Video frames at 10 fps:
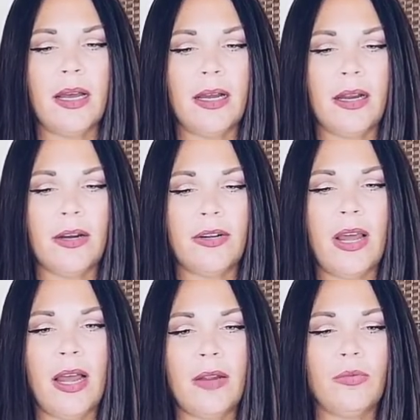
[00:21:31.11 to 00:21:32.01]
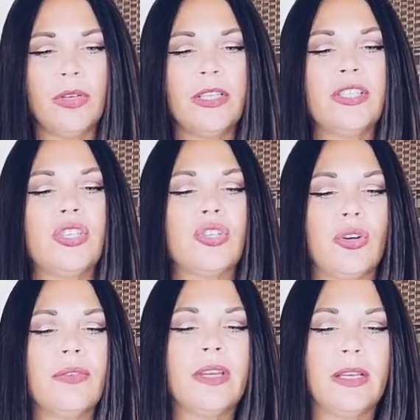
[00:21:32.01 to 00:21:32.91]
are not really
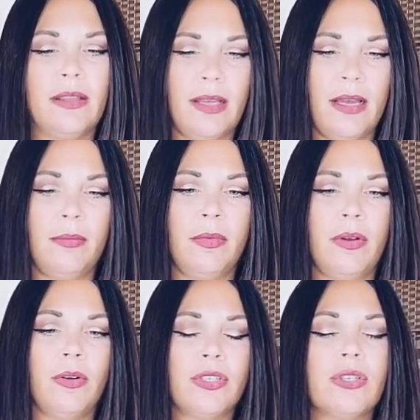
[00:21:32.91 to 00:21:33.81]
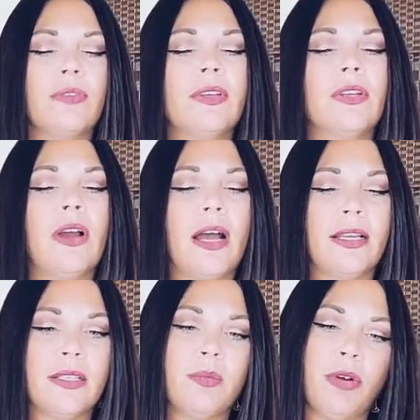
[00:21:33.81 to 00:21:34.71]
serving them or serving their
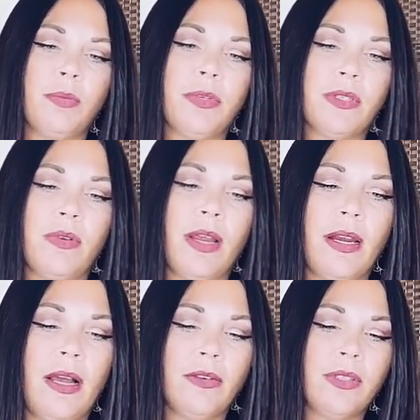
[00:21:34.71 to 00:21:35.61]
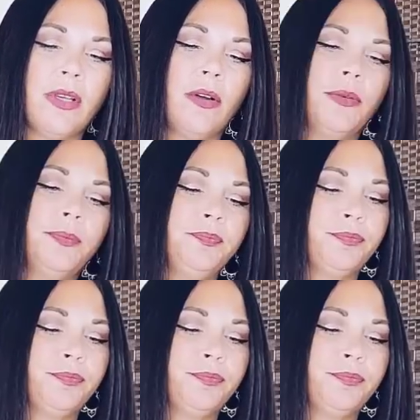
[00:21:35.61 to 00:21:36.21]
highest purpose right now. So